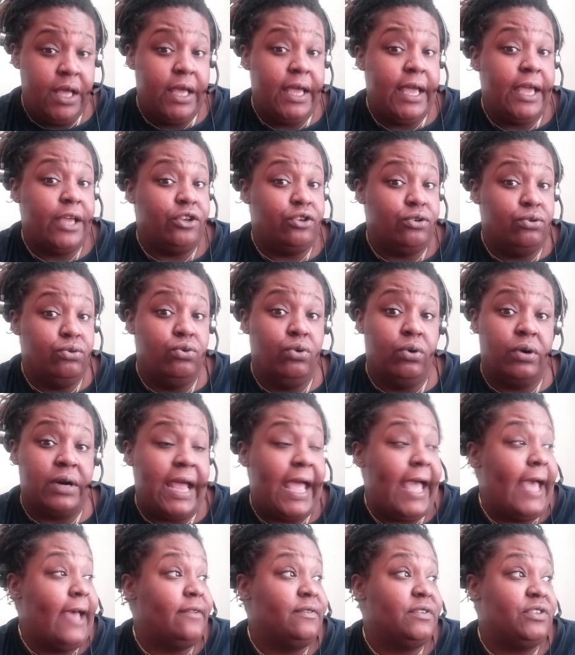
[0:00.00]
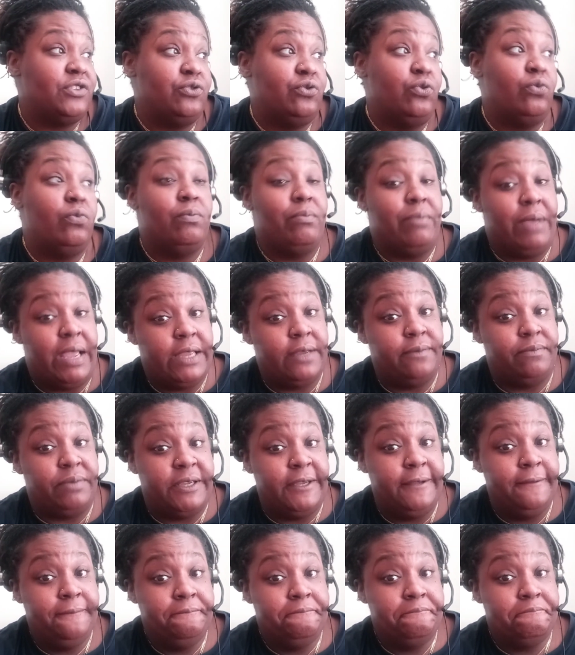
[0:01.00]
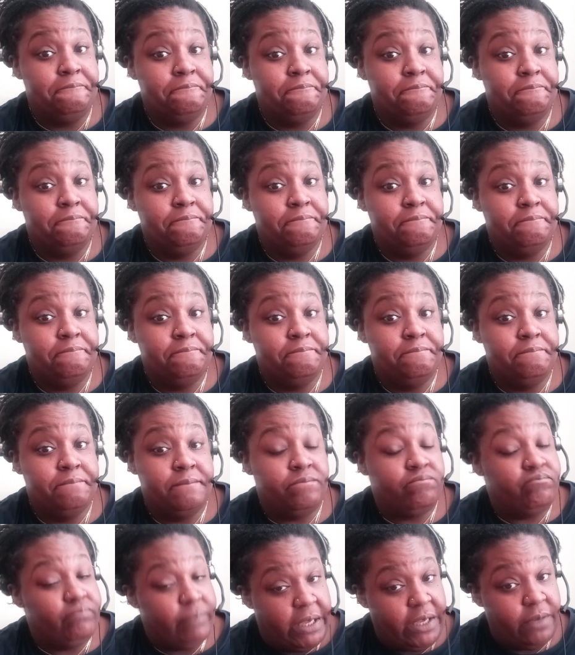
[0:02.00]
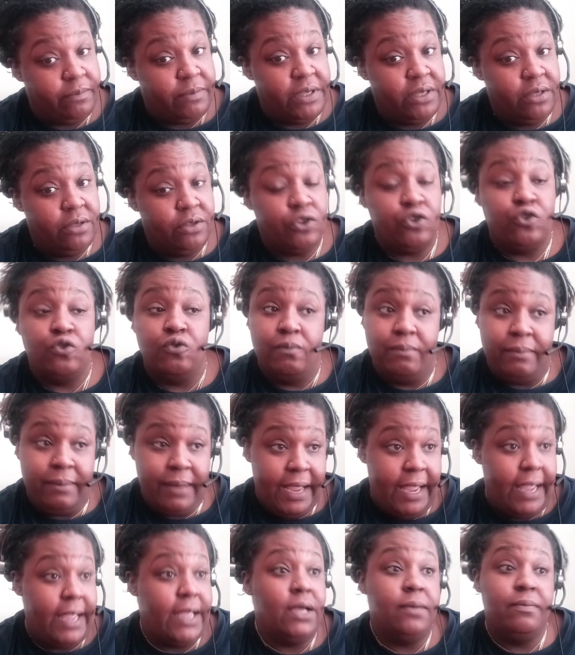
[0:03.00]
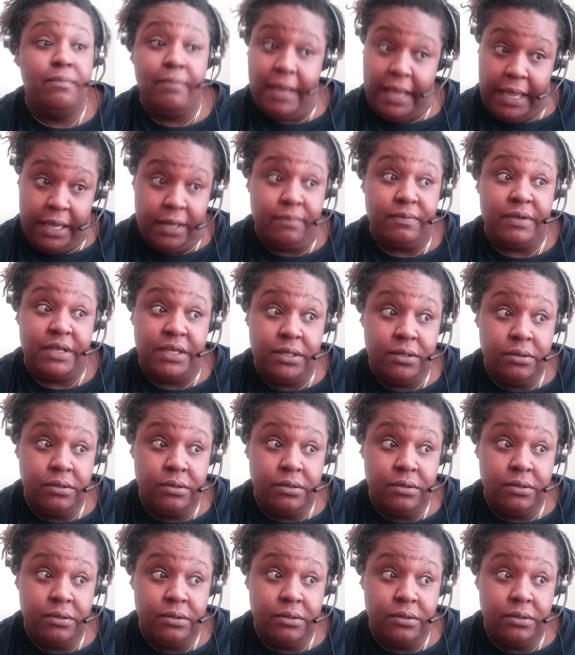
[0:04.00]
And you going to have to, maybe, maybe, you may, maybe,